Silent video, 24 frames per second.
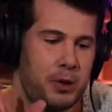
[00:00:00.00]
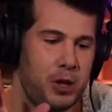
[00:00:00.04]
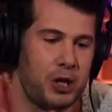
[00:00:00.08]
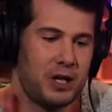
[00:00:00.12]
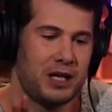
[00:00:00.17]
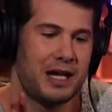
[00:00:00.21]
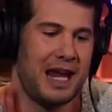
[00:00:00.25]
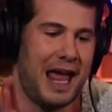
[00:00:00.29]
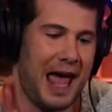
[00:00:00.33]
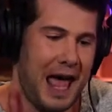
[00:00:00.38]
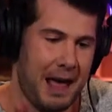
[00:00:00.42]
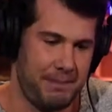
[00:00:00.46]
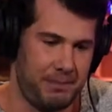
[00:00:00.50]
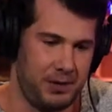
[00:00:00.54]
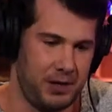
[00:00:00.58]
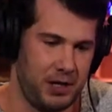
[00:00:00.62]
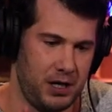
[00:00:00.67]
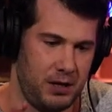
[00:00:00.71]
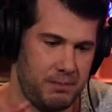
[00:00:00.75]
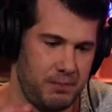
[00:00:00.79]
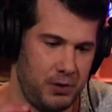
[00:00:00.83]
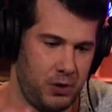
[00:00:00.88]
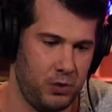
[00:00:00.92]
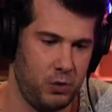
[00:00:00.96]
per
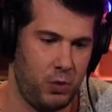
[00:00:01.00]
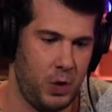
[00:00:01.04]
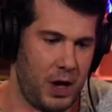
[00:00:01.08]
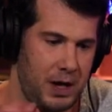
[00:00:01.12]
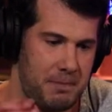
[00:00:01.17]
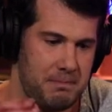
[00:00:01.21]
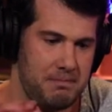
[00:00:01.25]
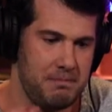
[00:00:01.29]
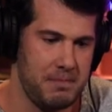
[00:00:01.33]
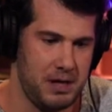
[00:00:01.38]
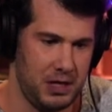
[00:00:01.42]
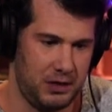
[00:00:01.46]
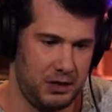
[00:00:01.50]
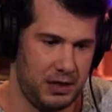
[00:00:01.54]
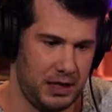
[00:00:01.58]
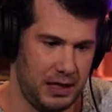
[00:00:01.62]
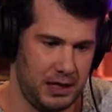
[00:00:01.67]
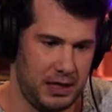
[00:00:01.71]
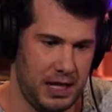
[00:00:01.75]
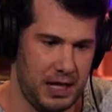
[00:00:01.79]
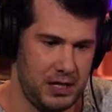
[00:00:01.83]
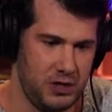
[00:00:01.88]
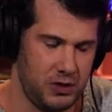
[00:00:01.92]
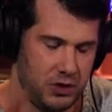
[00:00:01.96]
capita per 1
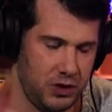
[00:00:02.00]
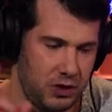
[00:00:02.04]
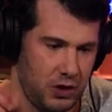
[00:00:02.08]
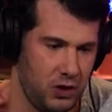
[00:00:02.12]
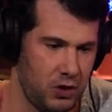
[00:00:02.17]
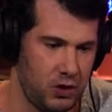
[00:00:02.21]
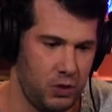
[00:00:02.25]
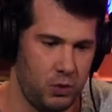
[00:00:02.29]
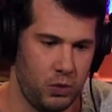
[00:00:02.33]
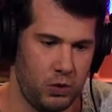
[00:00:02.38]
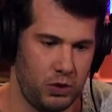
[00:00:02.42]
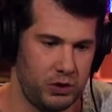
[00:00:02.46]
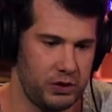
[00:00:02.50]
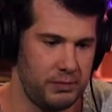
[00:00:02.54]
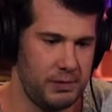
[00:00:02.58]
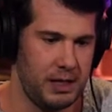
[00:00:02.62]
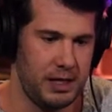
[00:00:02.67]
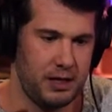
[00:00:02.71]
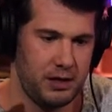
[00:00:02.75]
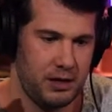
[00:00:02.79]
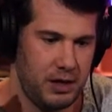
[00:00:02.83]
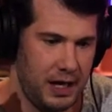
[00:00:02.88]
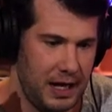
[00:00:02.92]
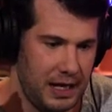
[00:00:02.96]
million, and you can go to
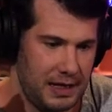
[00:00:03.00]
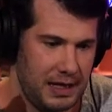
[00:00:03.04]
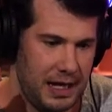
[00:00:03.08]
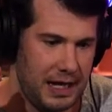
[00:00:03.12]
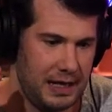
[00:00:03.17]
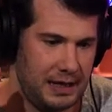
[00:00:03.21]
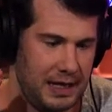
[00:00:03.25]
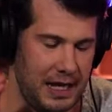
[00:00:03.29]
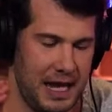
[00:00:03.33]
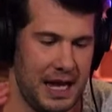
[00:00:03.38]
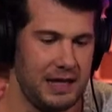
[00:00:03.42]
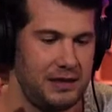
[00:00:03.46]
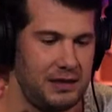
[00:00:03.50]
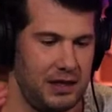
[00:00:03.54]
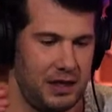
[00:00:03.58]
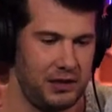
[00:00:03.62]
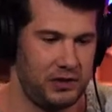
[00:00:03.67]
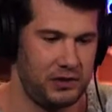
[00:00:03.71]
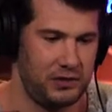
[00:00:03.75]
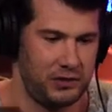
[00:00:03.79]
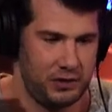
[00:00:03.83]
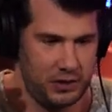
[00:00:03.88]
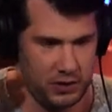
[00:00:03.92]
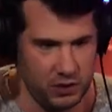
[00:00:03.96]
Worldometer and hit
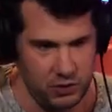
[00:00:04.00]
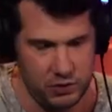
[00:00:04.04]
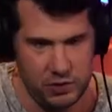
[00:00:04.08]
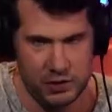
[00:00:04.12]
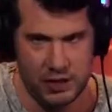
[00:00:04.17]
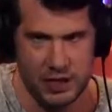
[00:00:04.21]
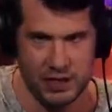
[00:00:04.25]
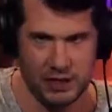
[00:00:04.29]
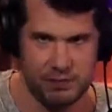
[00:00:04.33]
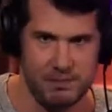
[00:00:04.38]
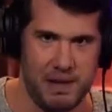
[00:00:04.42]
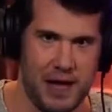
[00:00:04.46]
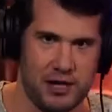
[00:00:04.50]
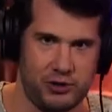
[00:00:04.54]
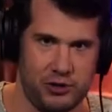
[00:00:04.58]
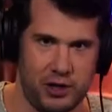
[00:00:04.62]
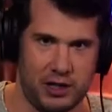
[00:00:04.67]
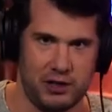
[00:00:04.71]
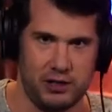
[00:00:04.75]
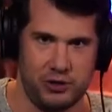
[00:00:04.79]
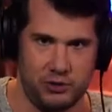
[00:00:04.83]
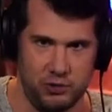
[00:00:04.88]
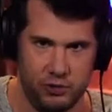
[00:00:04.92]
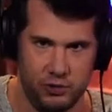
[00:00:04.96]
this, use this
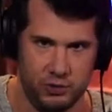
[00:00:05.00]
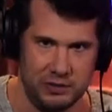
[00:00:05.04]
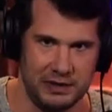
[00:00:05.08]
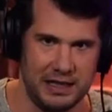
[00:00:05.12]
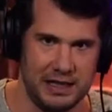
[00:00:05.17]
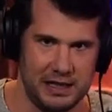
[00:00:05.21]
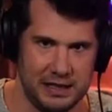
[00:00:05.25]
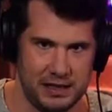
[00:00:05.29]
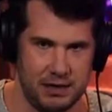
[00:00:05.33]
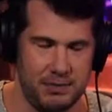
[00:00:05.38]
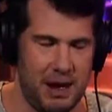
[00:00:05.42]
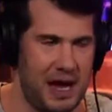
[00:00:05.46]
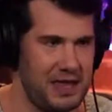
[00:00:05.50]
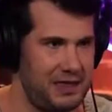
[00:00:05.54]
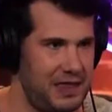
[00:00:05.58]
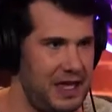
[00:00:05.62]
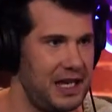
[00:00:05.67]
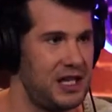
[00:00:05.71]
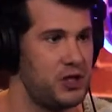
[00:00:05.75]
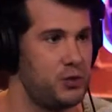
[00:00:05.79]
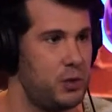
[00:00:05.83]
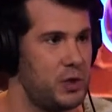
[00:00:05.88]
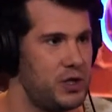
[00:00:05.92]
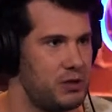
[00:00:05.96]
metric to list them, I
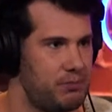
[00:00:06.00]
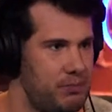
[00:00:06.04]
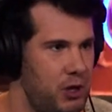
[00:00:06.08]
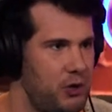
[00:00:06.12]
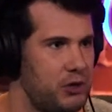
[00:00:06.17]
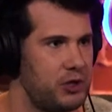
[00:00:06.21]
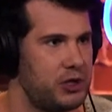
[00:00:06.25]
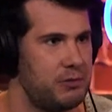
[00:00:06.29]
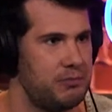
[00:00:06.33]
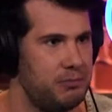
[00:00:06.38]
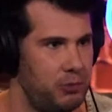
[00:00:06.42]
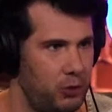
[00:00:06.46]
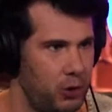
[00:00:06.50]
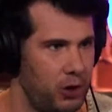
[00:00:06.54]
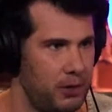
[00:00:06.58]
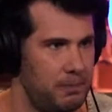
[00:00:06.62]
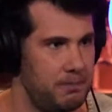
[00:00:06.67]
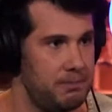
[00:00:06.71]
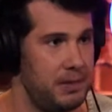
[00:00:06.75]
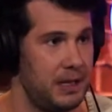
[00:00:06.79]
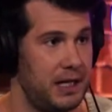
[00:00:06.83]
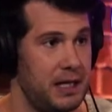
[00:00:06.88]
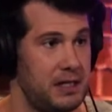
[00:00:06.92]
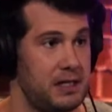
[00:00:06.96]
think is what's most
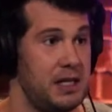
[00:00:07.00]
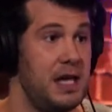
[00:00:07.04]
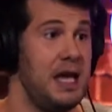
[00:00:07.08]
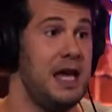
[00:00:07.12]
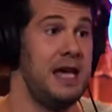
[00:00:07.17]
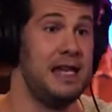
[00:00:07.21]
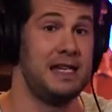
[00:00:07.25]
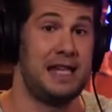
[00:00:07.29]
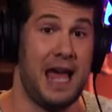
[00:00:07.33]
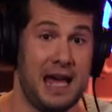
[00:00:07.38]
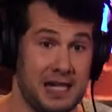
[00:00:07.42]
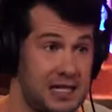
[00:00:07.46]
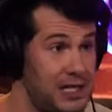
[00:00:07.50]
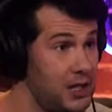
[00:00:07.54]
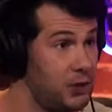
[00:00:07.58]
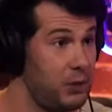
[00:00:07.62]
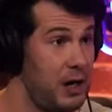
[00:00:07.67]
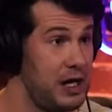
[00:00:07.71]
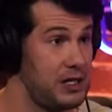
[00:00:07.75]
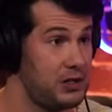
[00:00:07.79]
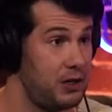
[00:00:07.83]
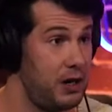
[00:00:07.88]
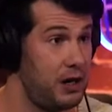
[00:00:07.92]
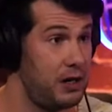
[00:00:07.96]
important. Because testing
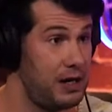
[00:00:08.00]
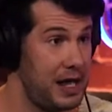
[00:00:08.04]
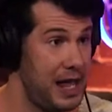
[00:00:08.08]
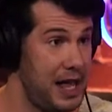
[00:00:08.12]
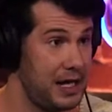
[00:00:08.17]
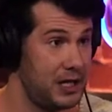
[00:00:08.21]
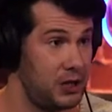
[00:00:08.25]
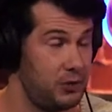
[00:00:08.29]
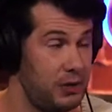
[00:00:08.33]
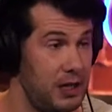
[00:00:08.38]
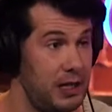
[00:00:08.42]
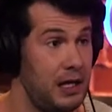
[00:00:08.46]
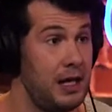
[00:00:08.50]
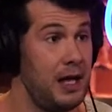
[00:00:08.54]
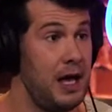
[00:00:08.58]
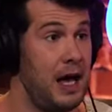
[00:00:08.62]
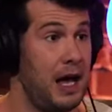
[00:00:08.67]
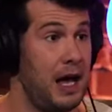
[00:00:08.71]
rates aren't accurate.